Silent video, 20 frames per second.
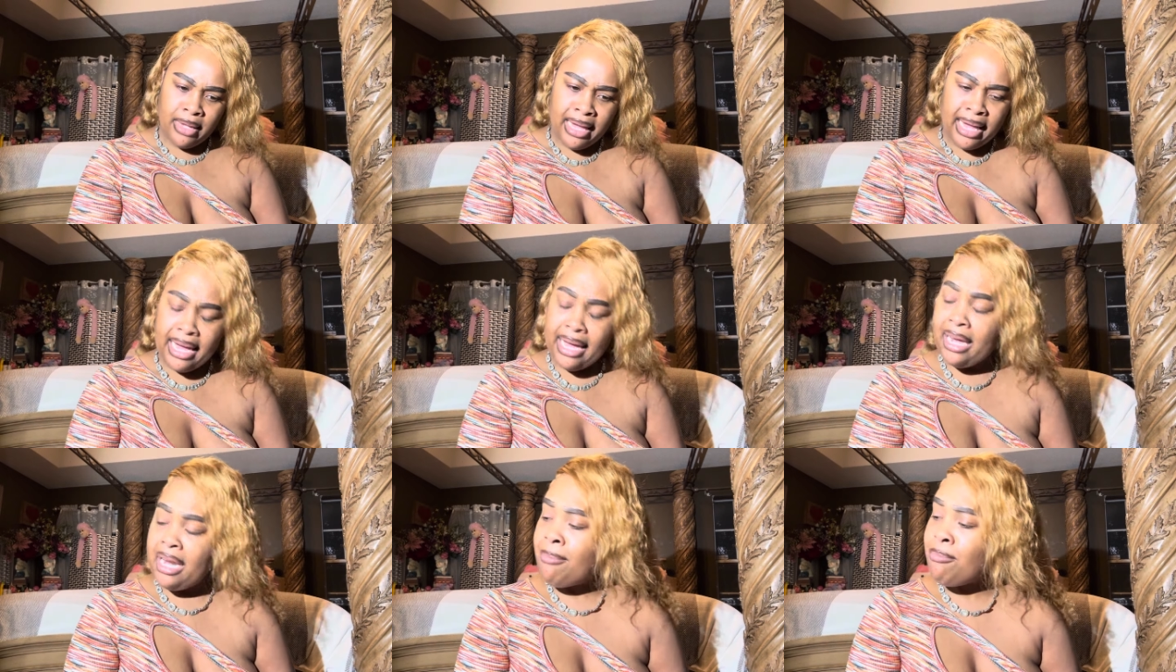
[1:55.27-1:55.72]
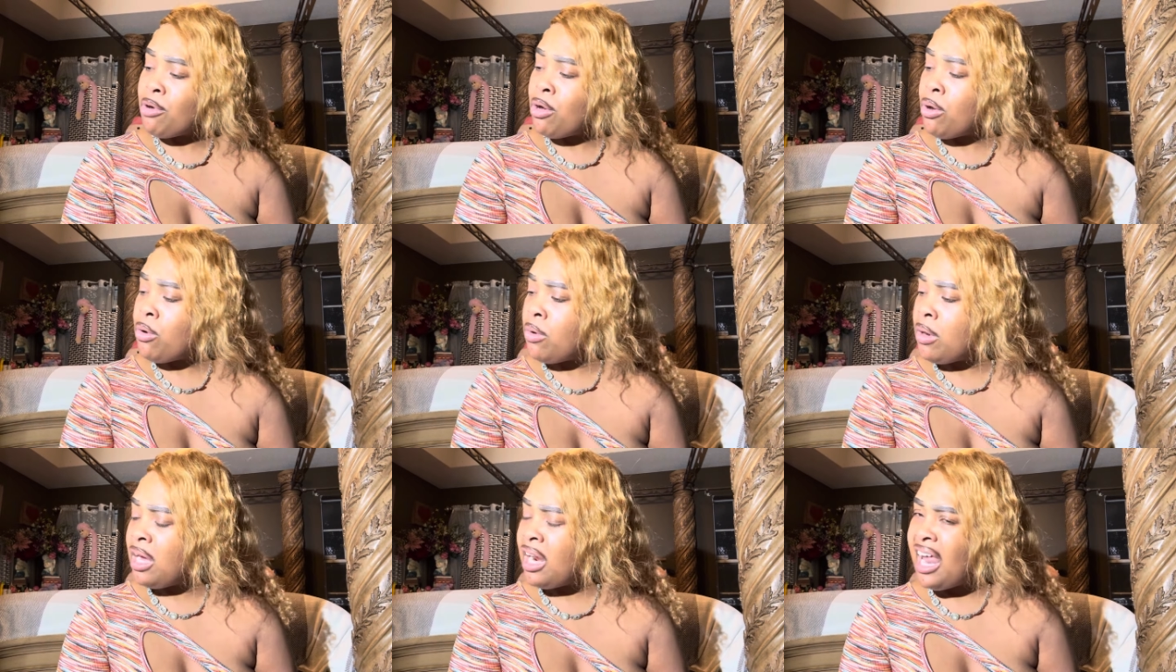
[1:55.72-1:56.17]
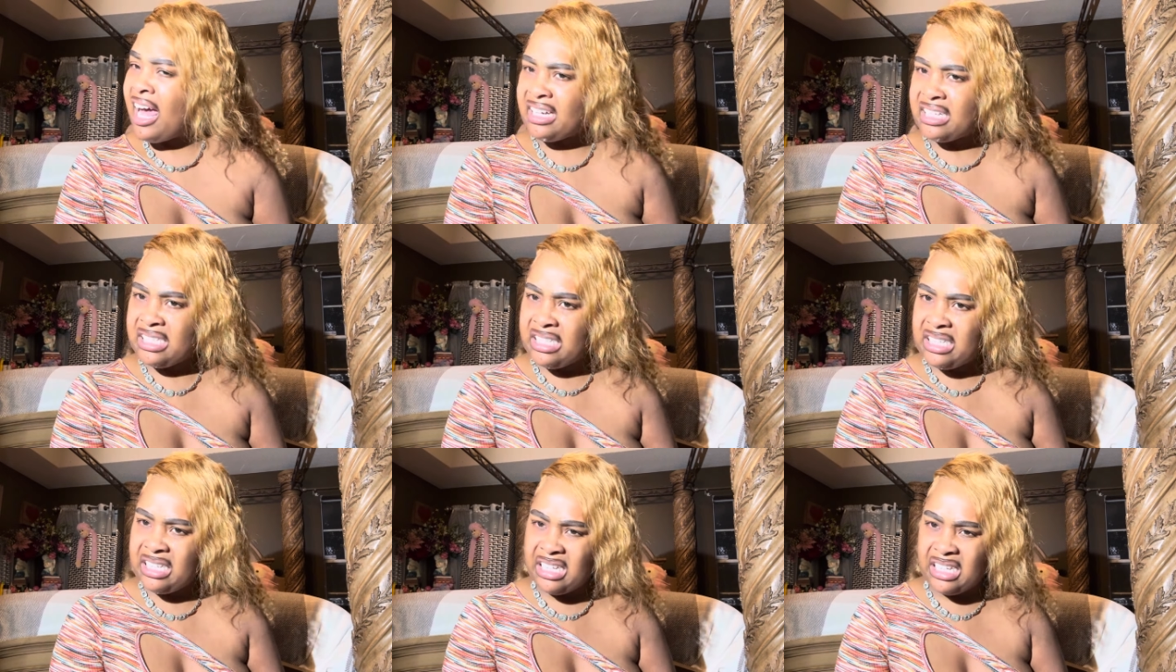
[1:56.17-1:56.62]
And I'm going to clock
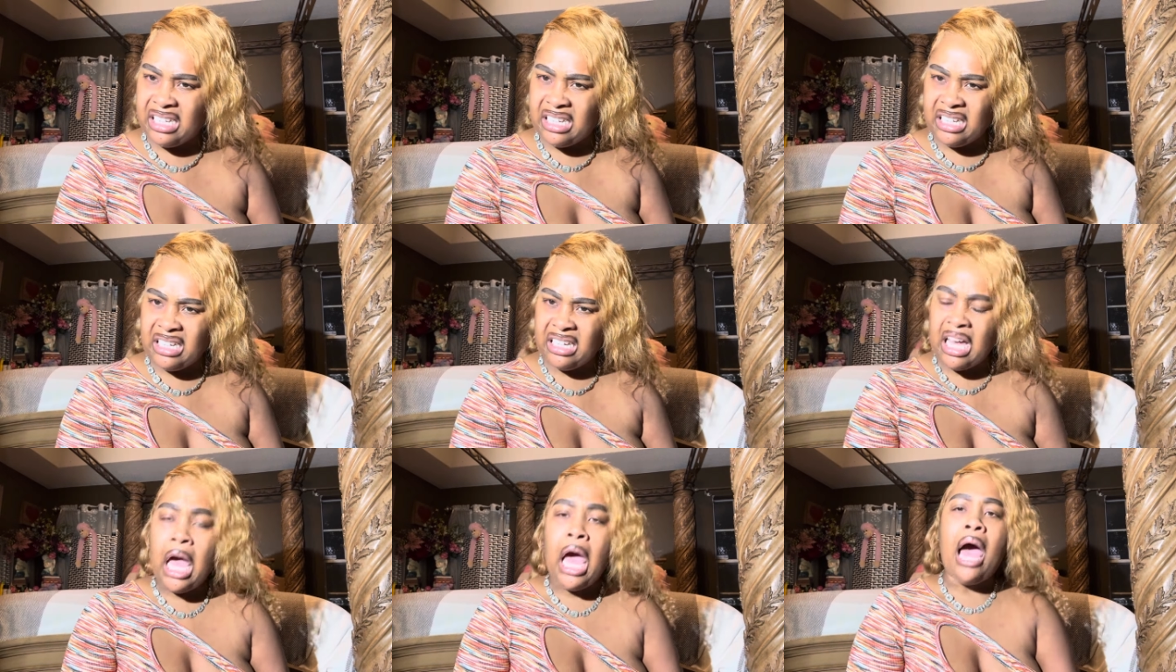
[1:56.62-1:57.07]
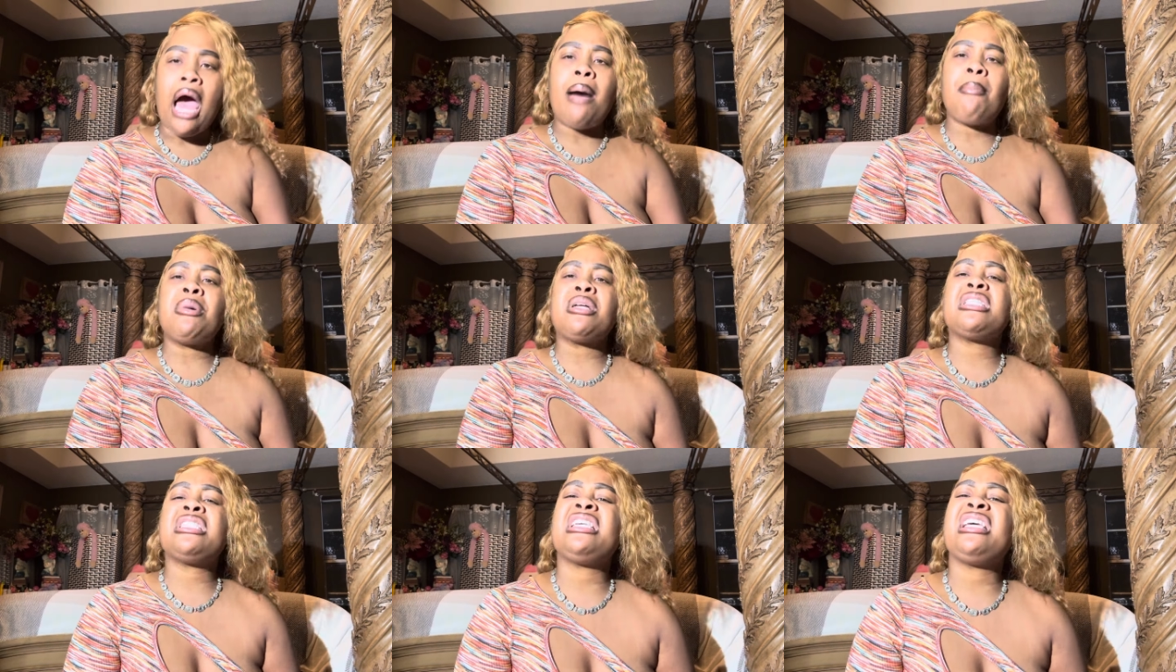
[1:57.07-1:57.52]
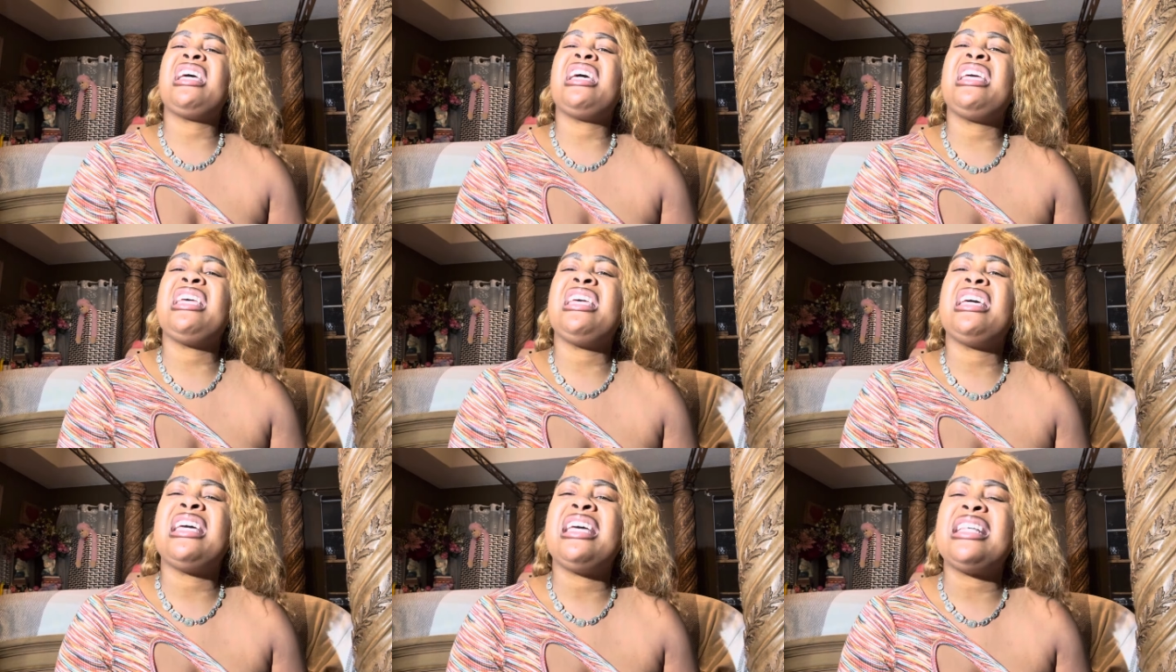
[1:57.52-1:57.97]
tea. I'm going to tell
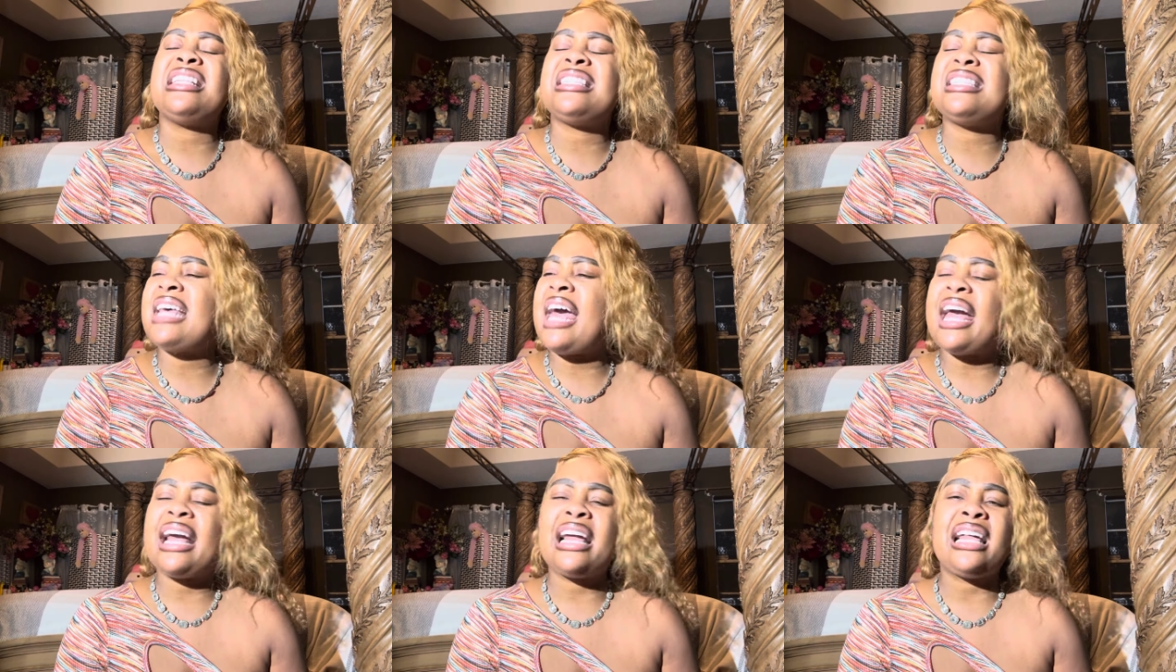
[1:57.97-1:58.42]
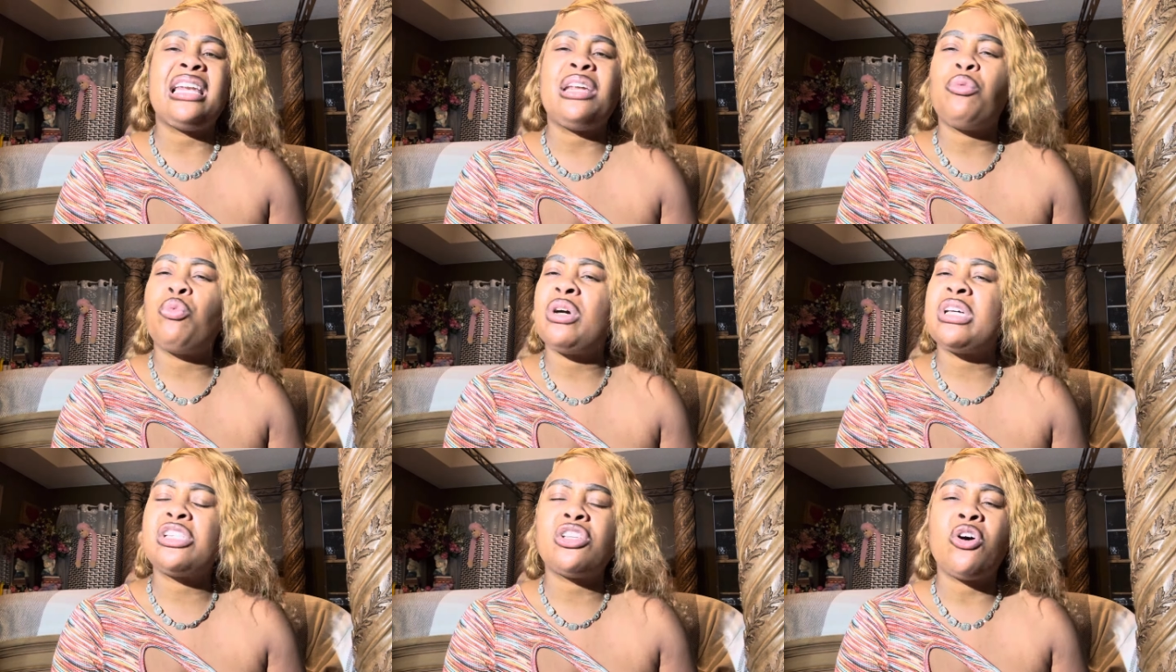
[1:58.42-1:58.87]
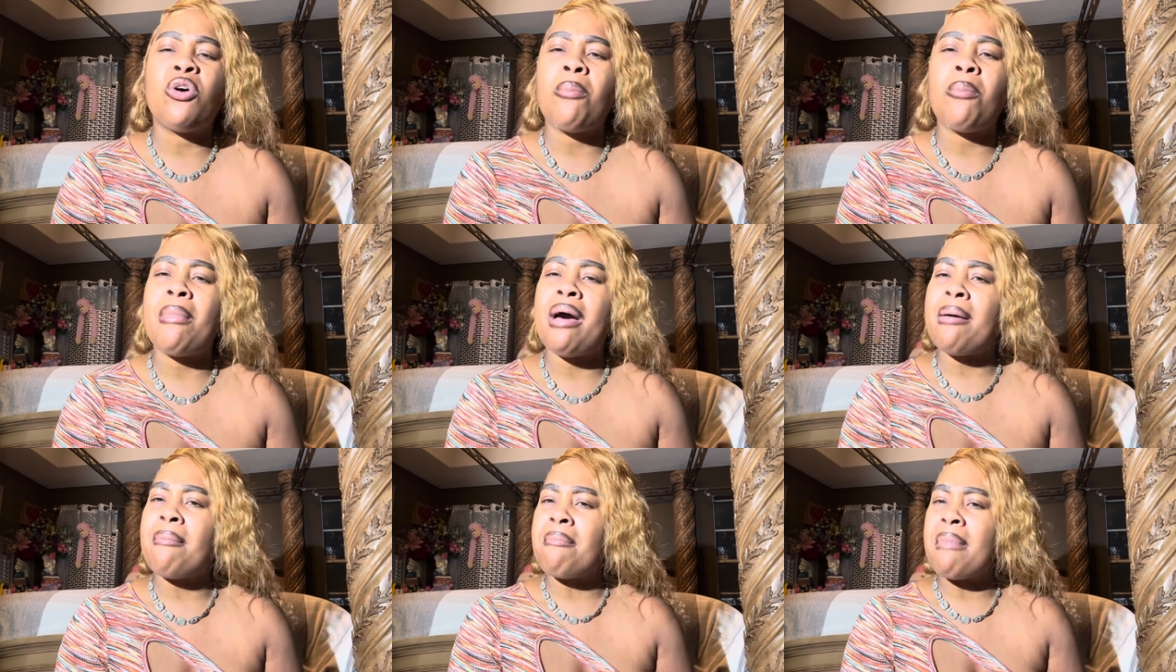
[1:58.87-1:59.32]
you exactly what's on
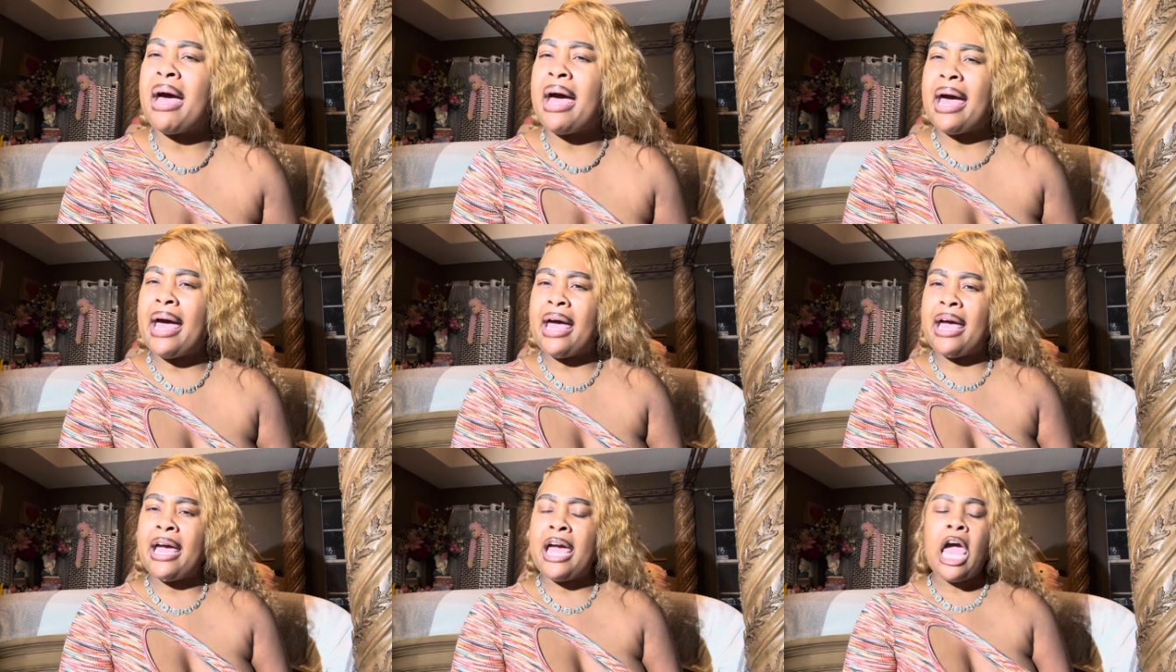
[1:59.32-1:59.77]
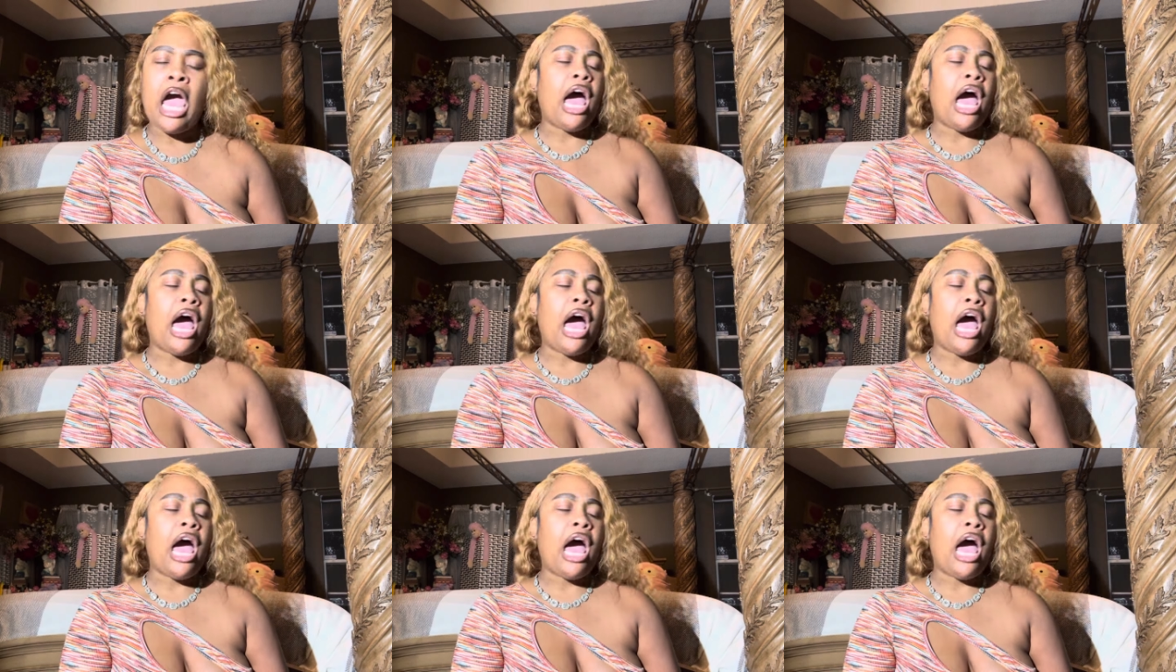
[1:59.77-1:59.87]
my mind.